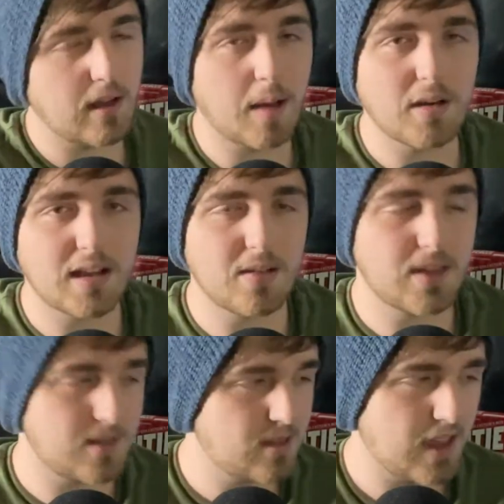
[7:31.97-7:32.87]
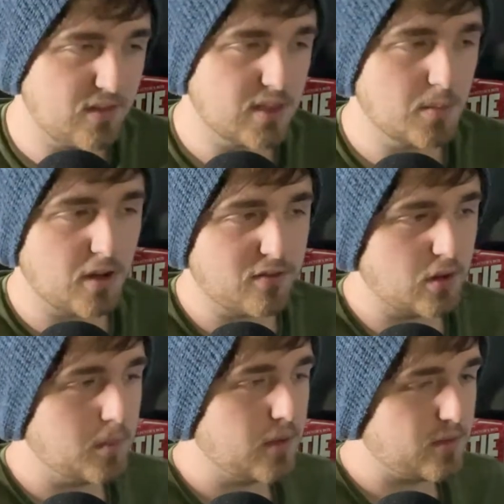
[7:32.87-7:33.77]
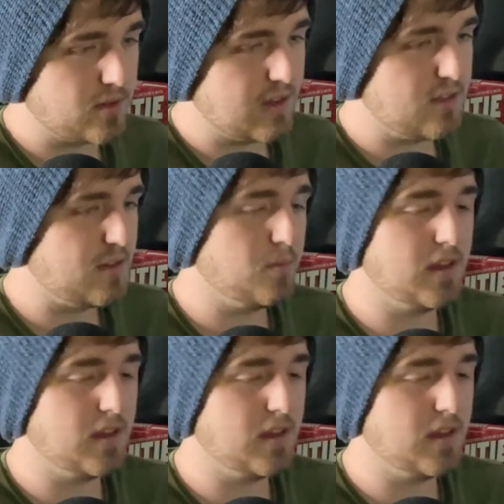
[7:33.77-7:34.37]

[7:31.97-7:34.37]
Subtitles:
not going to say saving the Buffalo Bills season,